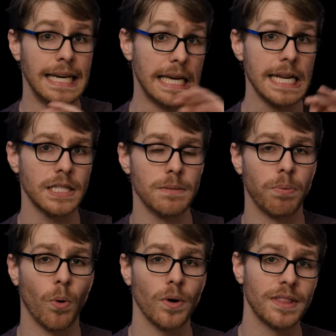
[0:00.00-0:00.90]
It is
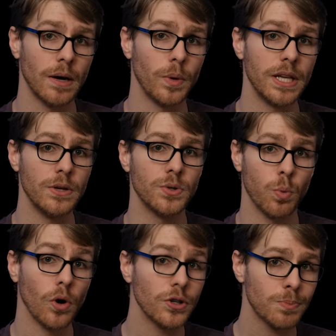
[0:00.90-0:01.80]
important that we use
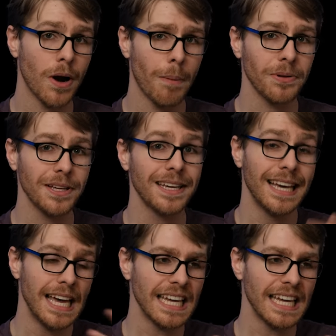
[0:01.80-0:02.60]
words properly.